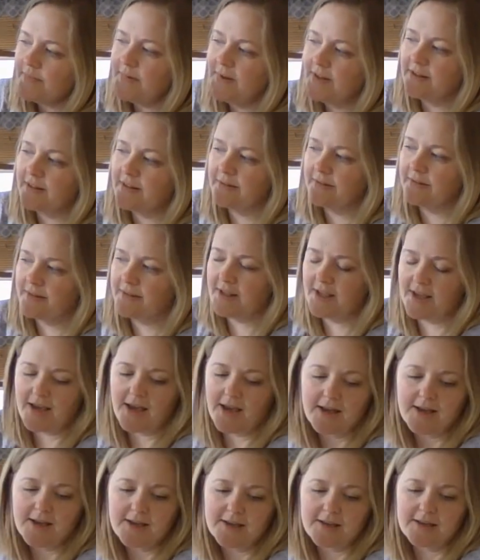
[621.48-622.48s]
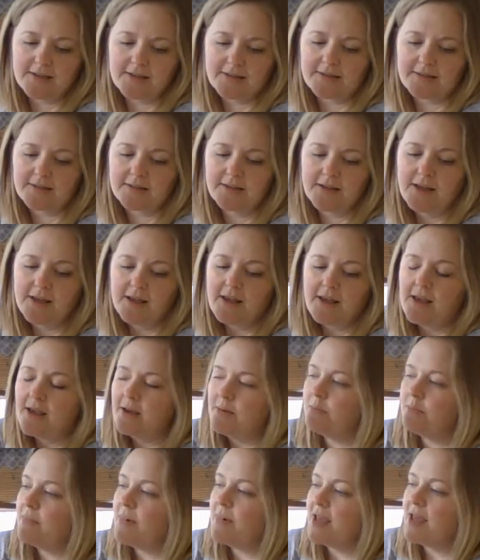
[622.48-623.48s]
Yes.
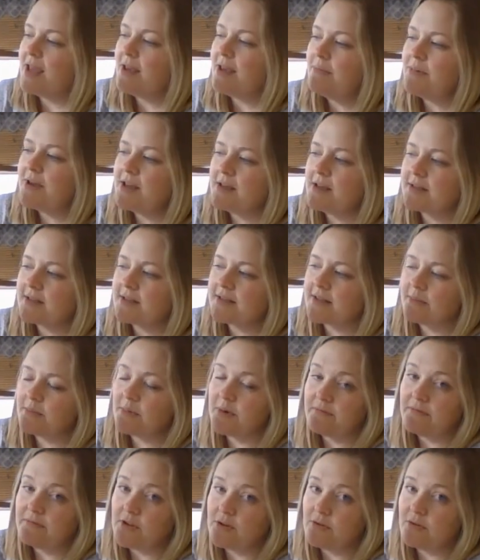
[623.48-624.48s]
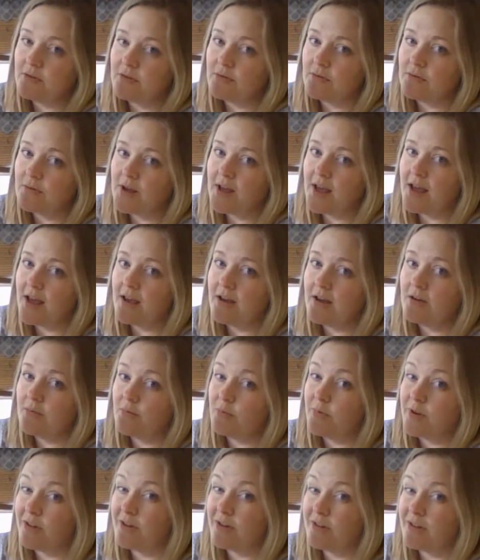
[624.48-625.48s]
Maybe some of you, with
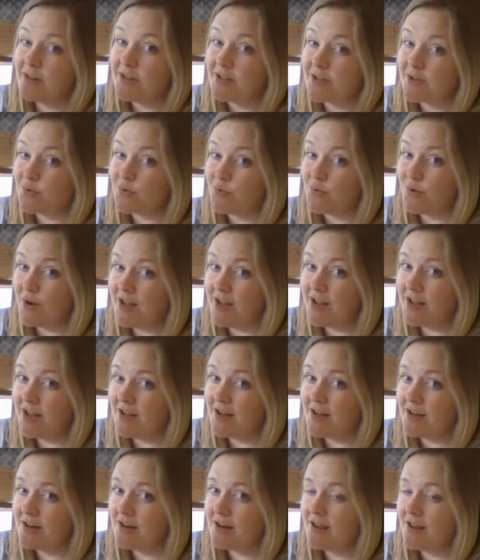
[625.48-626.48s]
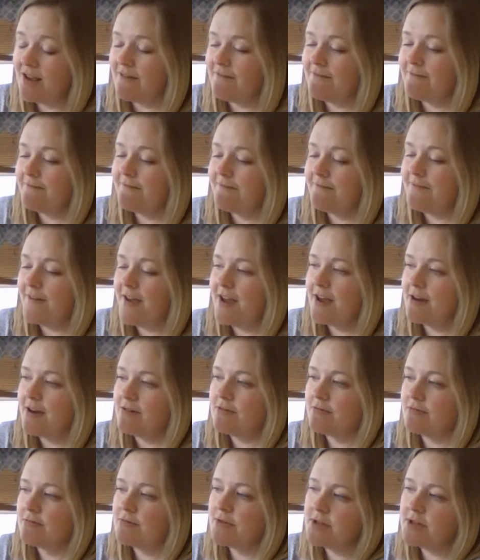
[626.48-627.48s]
all this rain, have
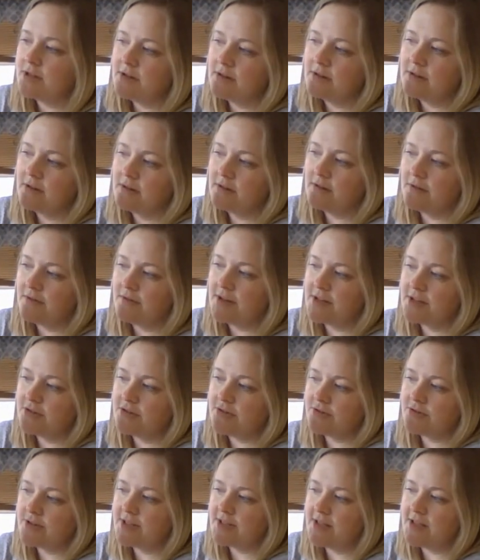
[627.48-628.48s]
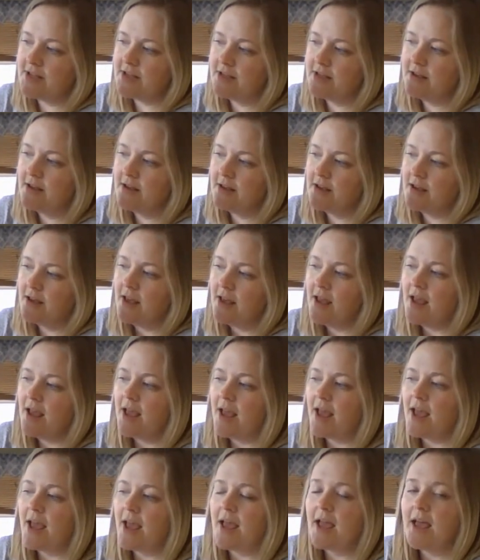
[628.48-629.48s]
found, erase your C,
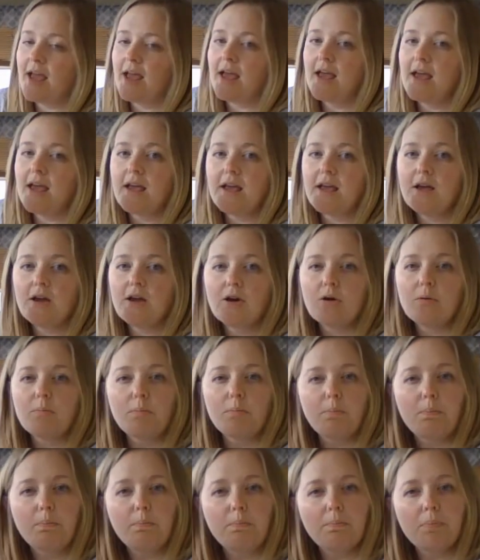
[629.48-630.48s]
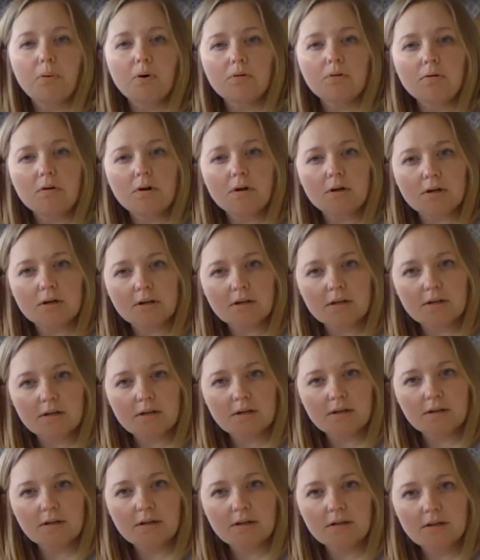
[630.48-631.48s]
a brook
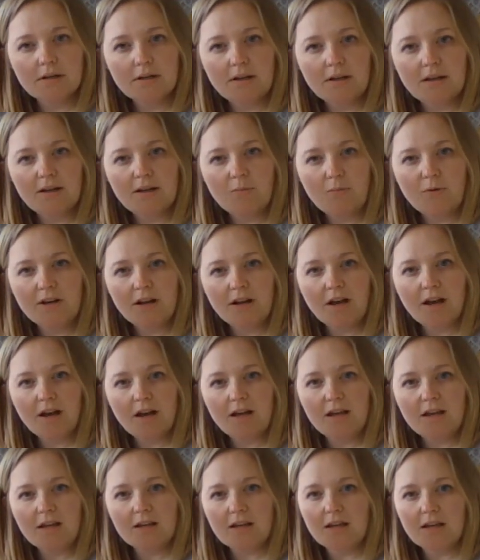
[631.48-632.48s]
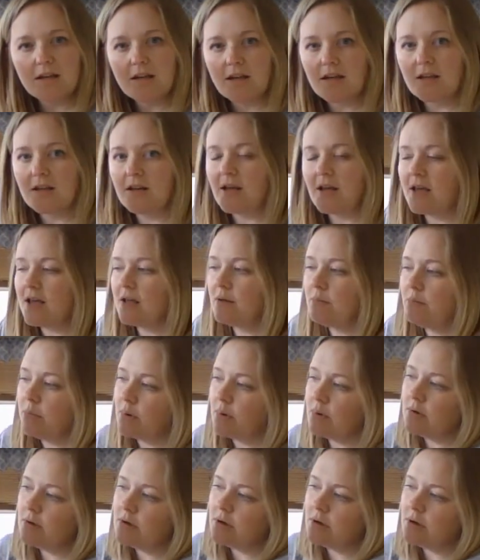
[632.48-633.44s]
and went hiking in a brook.